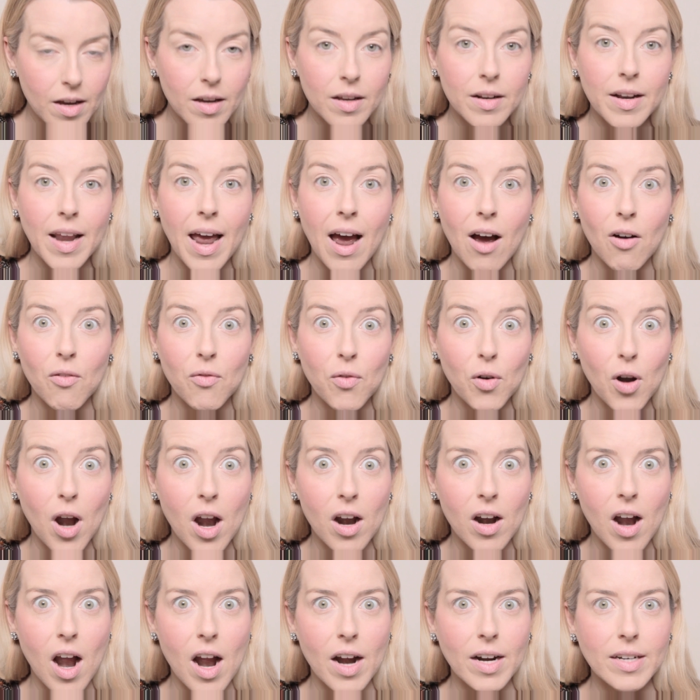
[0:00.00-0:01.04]
Now for
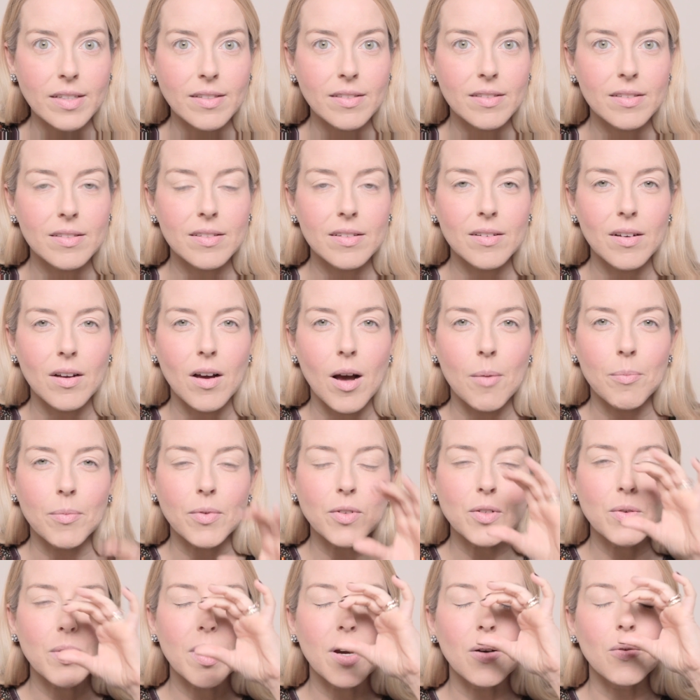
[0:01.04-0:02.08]
our eyes, I'm
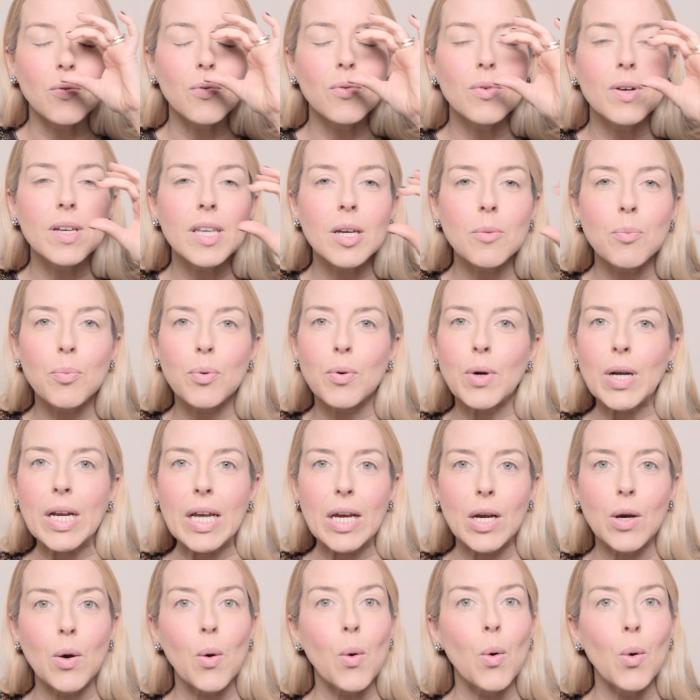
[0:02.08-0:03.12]
doing a really pretty
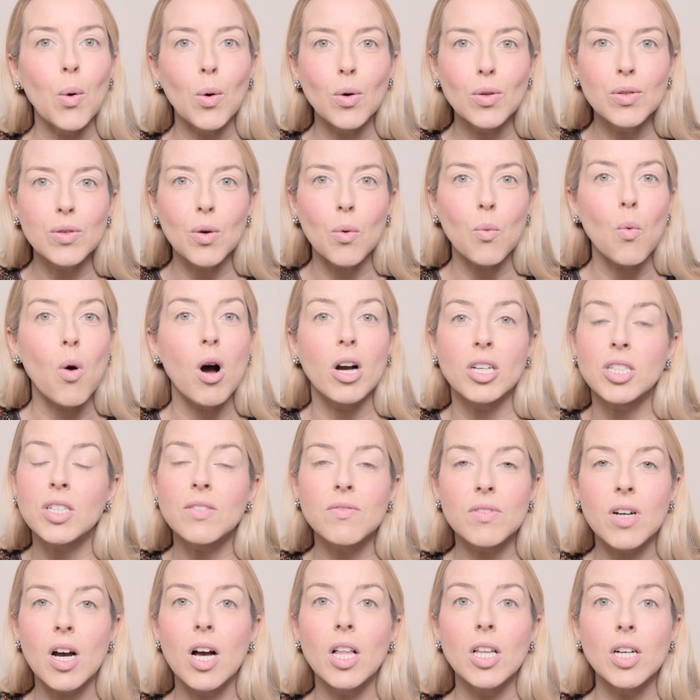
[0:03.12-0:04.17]
gold wash
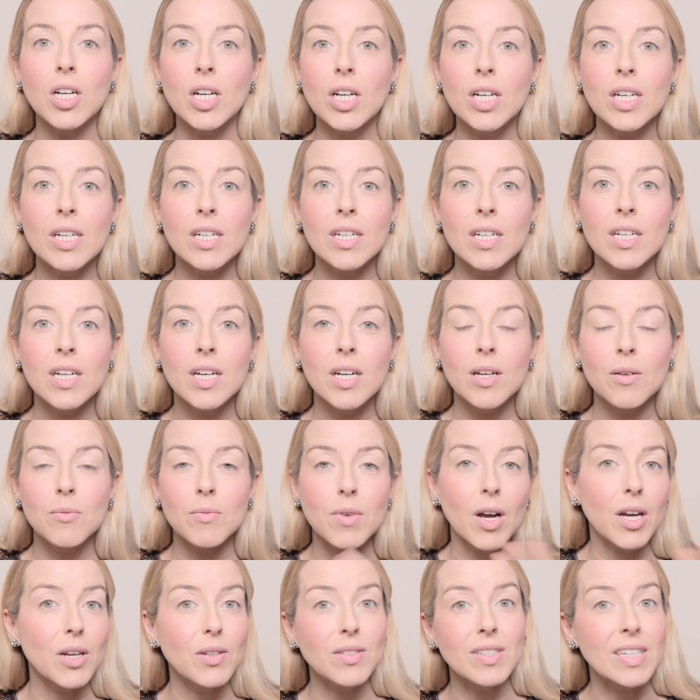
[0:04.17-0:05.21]
of color.
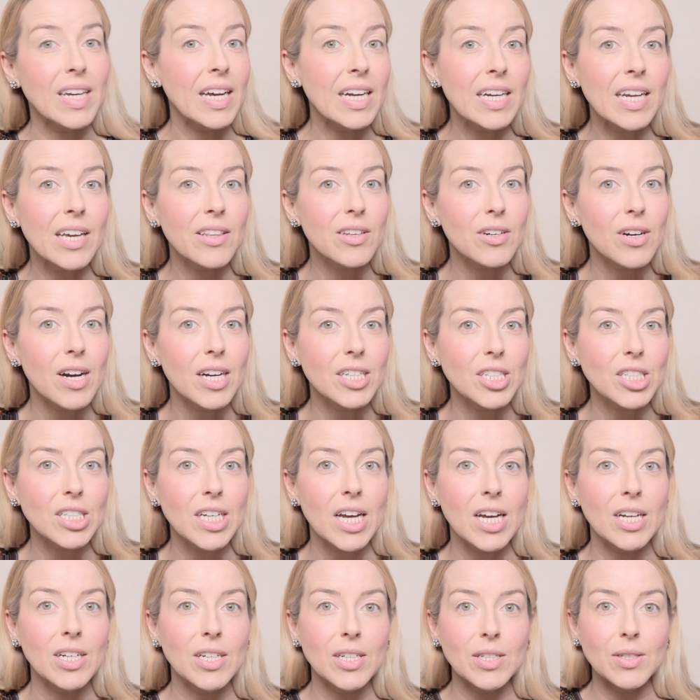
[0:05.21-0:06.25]
Not using any other
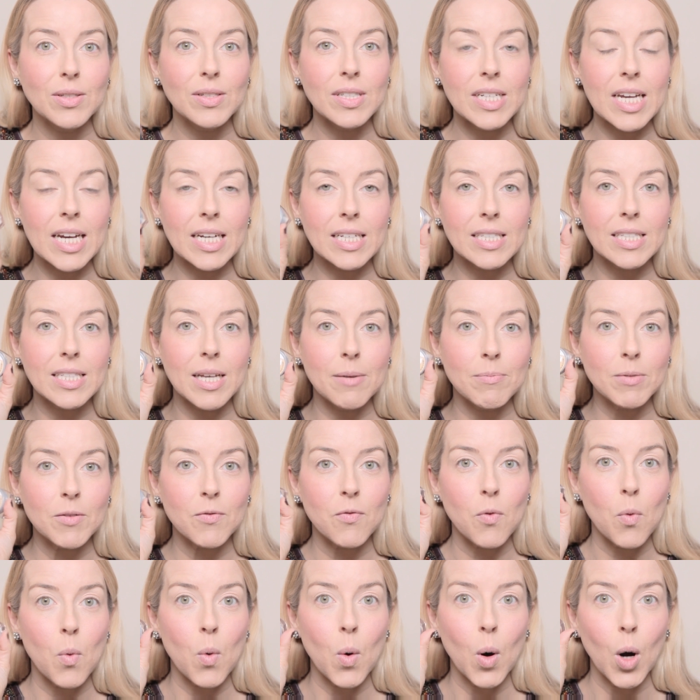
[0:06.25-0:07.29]
eyeshadows except
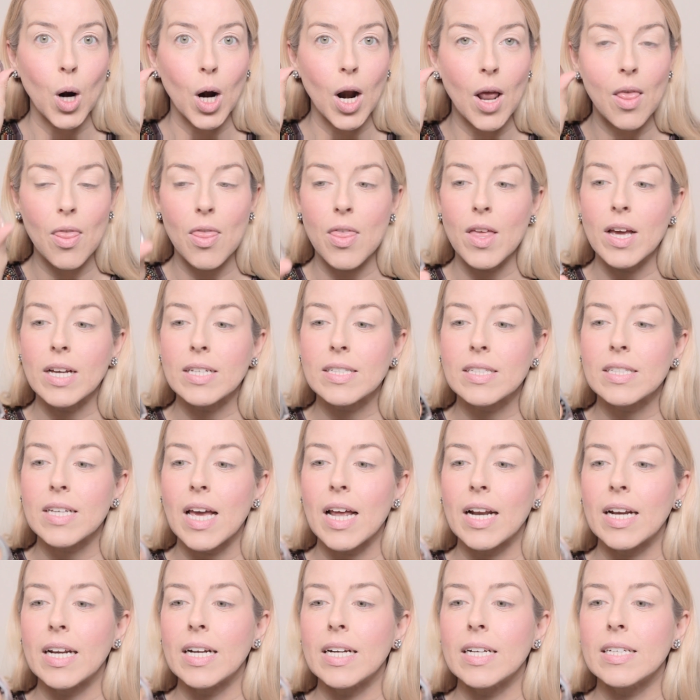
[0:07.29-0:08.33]
for this,
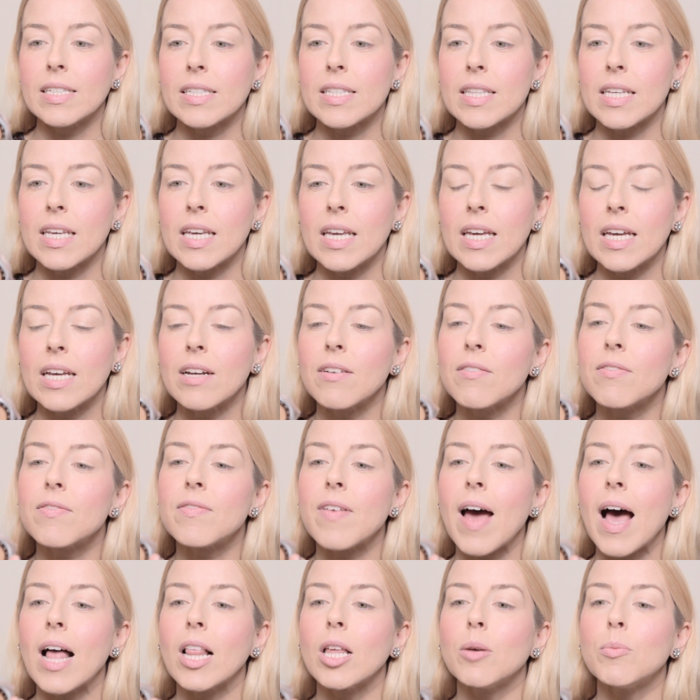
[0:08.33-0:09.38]
and it is the
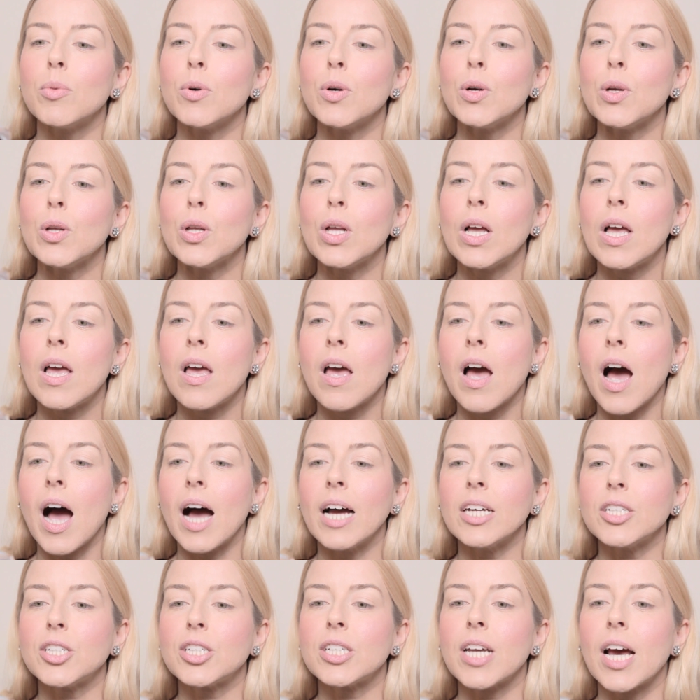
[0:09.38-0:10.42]
Infallible
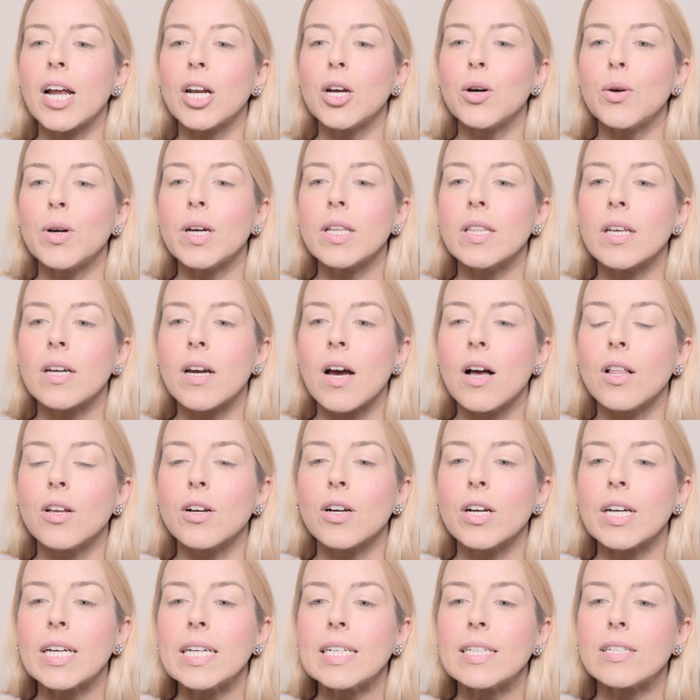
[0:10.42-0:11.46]
eyeshadow in the
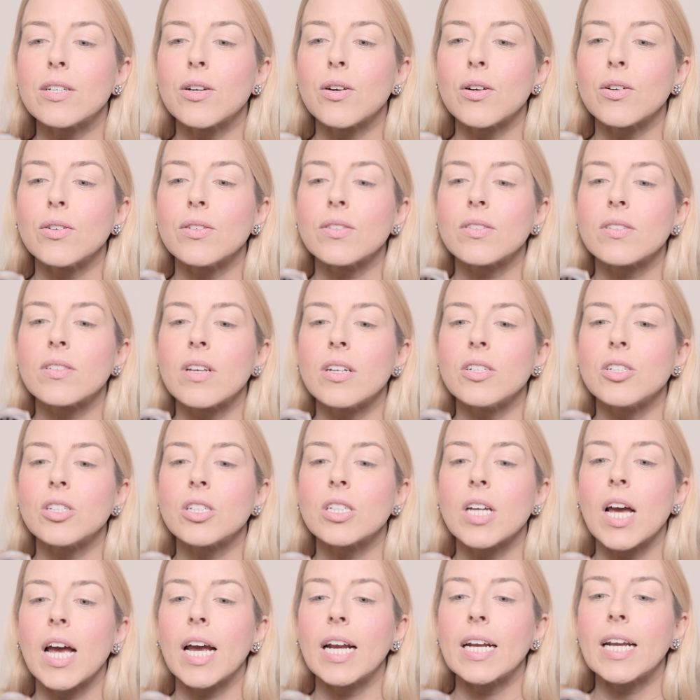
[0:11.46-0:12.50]
color Eternal
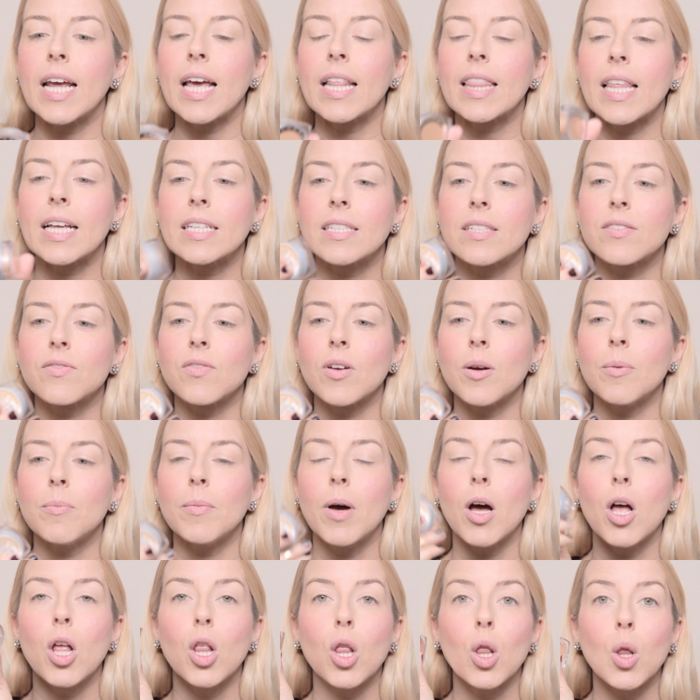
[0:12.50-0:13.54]
Sunshine. That's
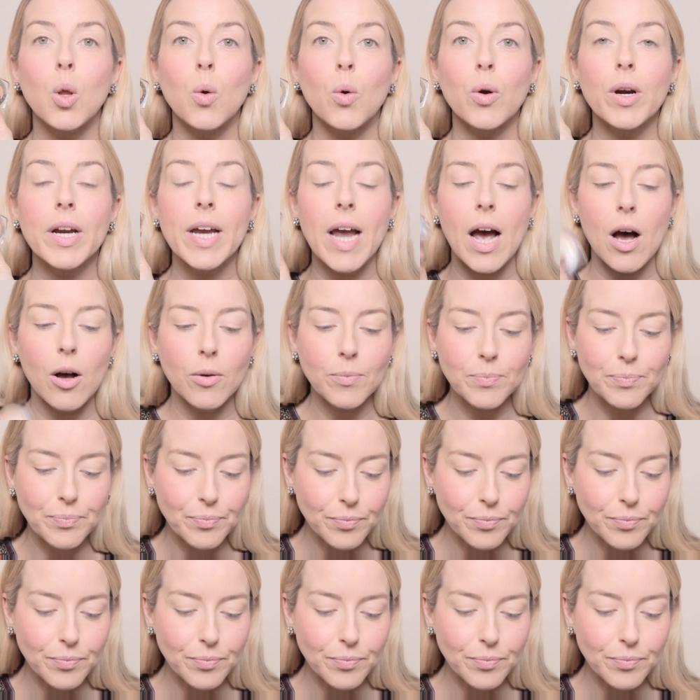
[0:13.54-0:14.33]
from L'Oreal.